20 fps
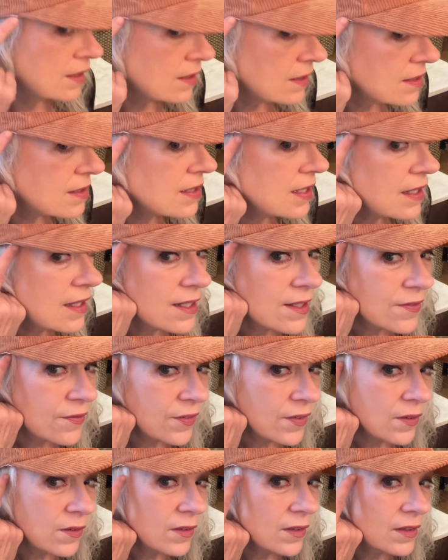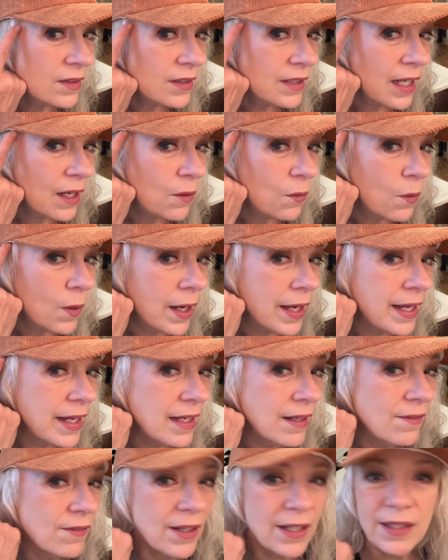see this, that
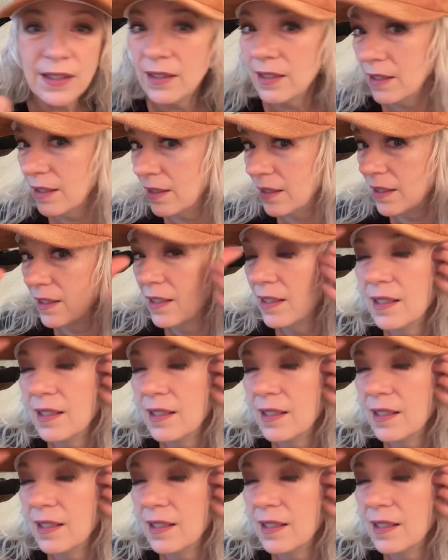white right there?